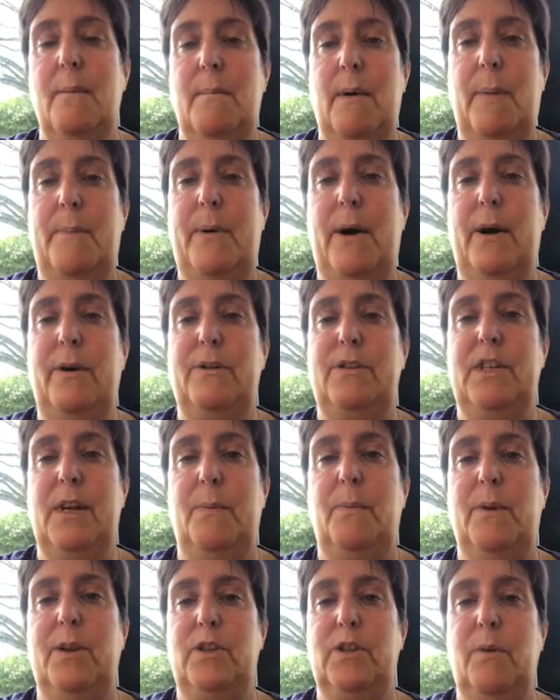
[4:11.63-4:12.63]
my
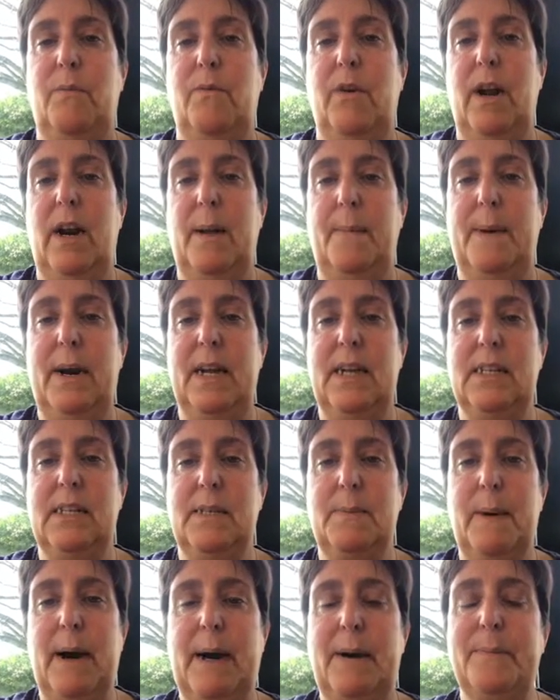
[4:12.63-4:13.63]
protein, which I'm really
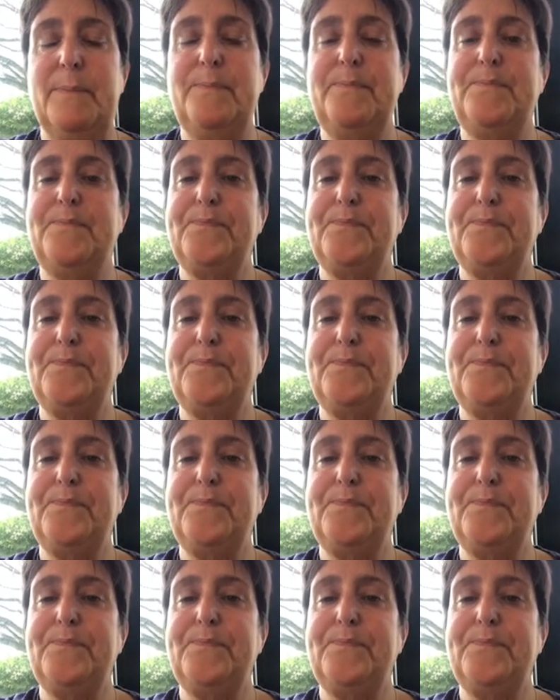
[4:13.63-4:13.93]
pleased about.